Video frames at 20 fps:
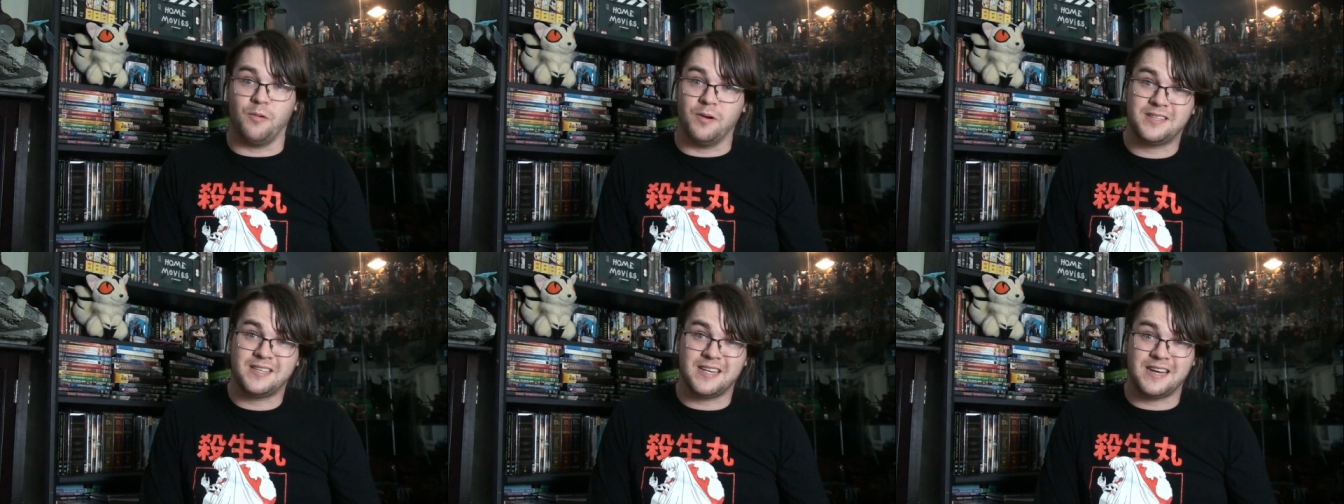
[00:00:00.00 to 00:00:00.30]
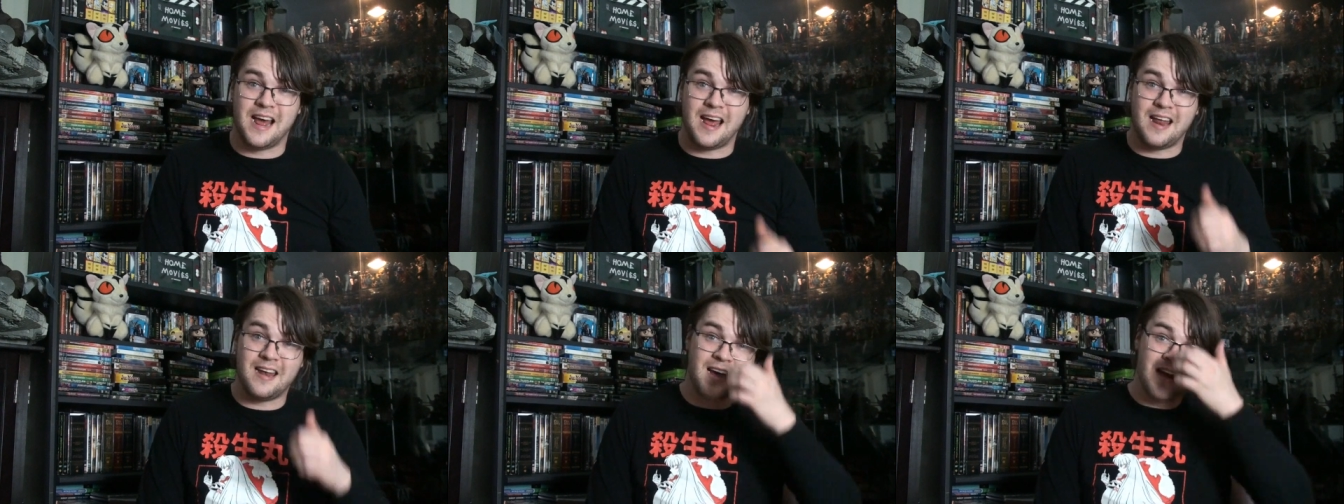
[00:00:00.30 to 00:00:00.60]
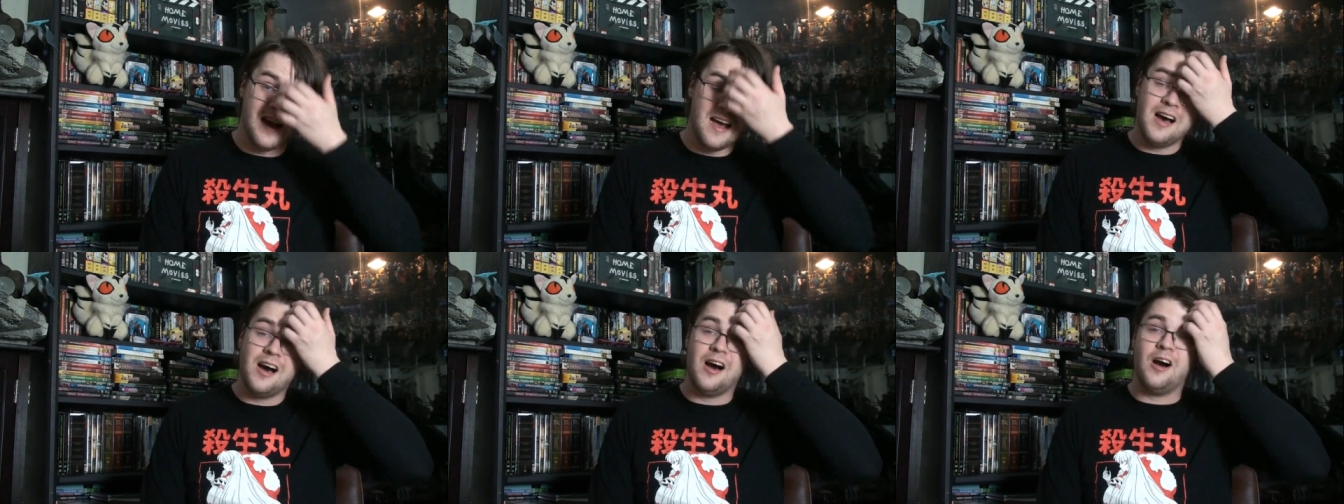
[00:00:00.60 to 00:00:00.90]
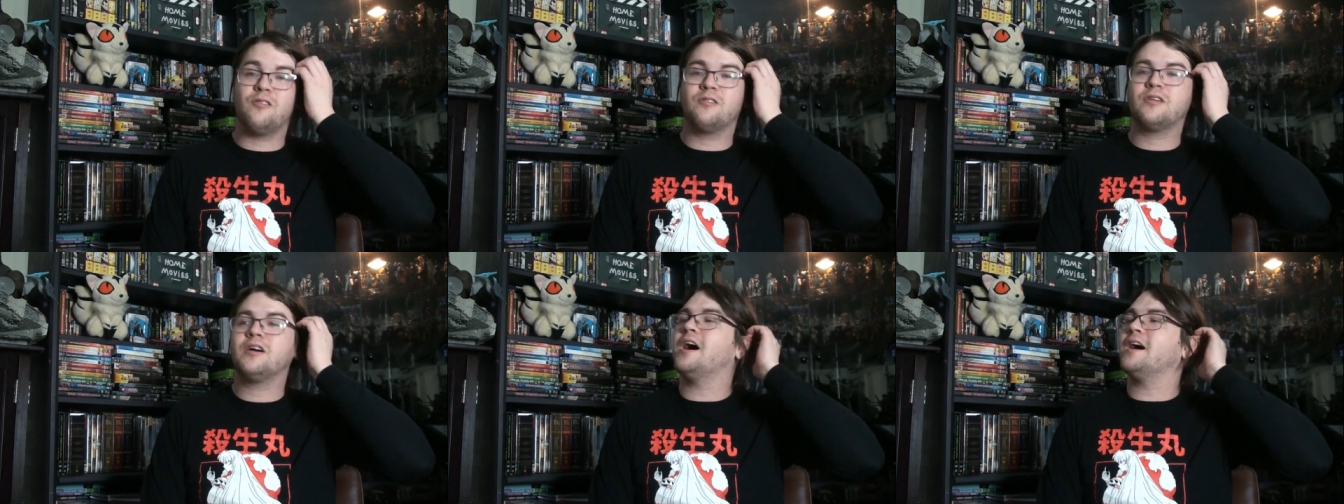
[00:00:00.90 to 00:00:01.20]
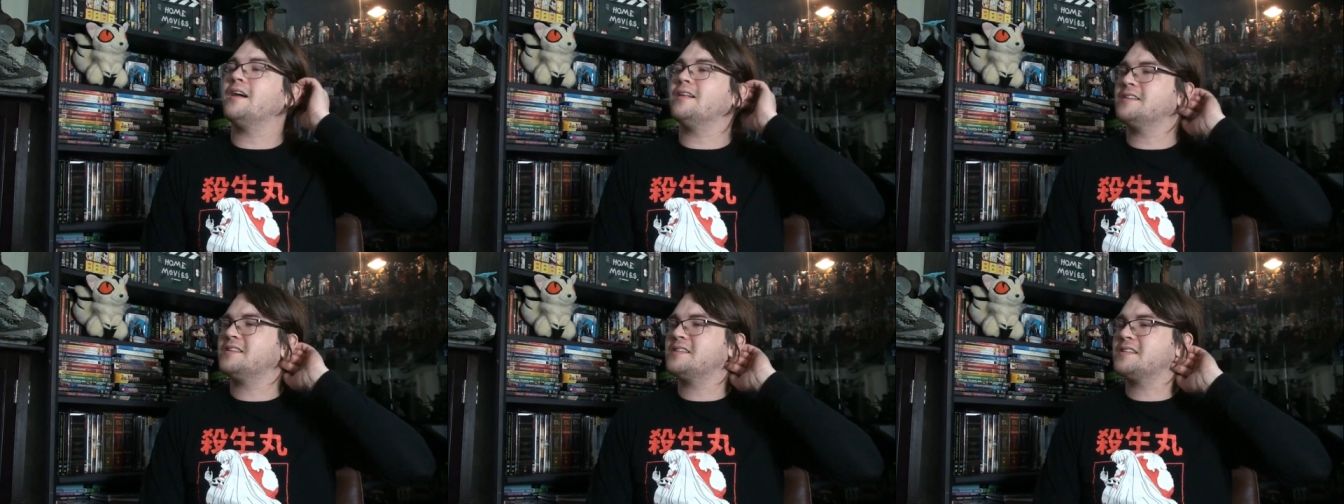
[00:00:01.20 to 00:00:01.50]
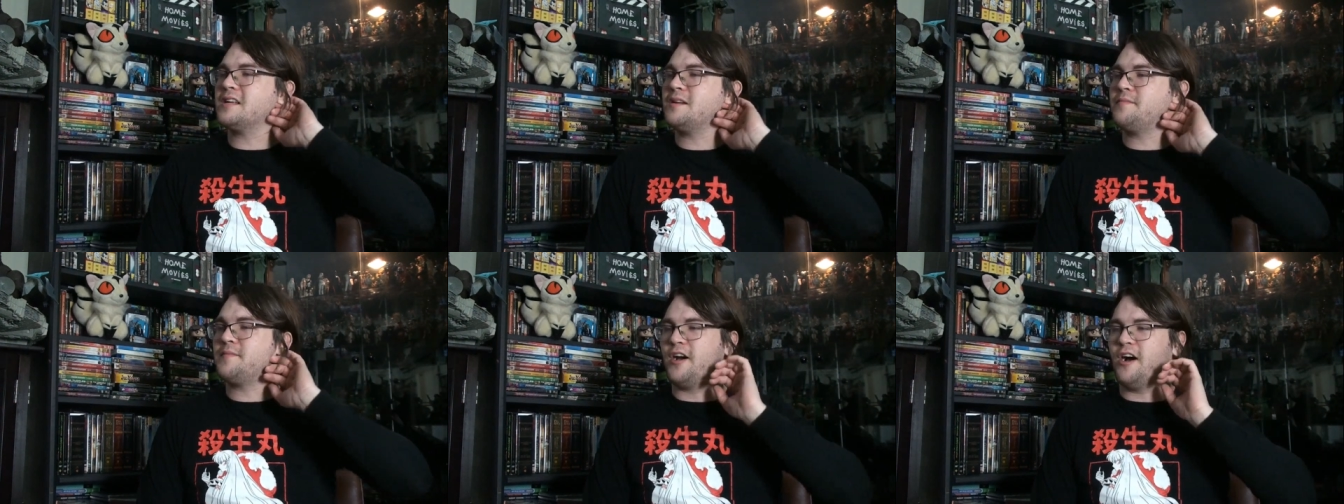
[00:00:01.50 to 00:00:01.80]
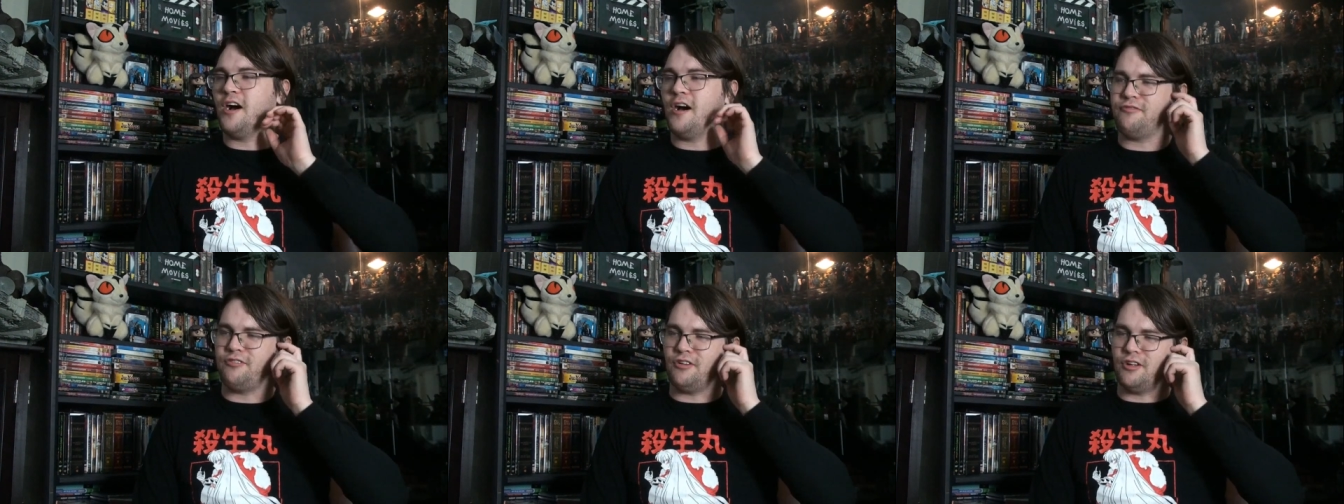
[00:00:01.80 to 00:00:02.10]
isn't it? Oh god, this is going to be
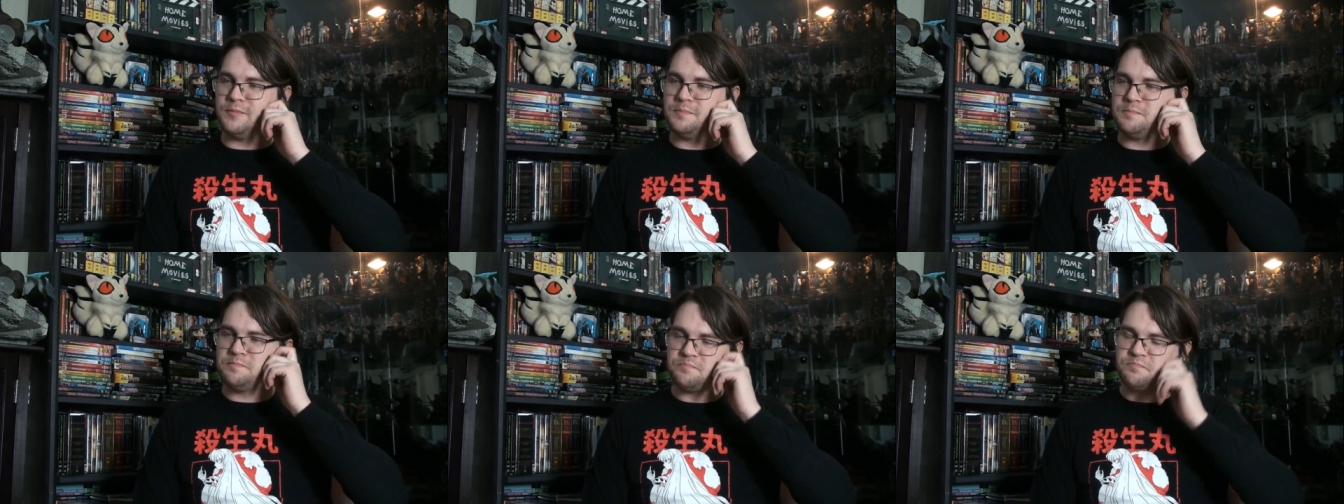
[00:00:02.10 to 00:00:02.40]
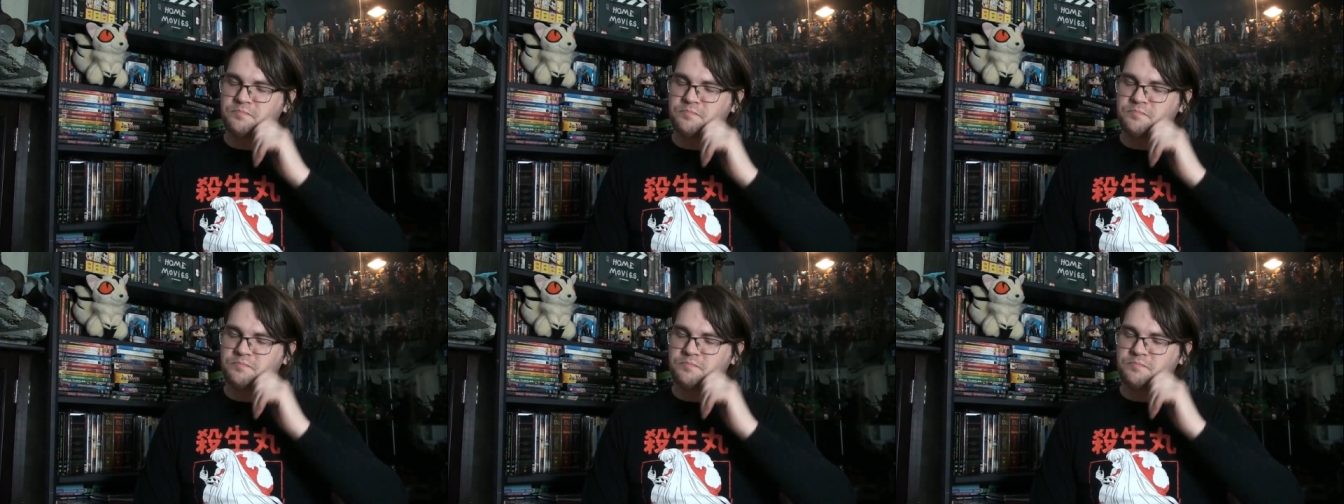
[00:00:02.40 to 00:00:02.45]
awful.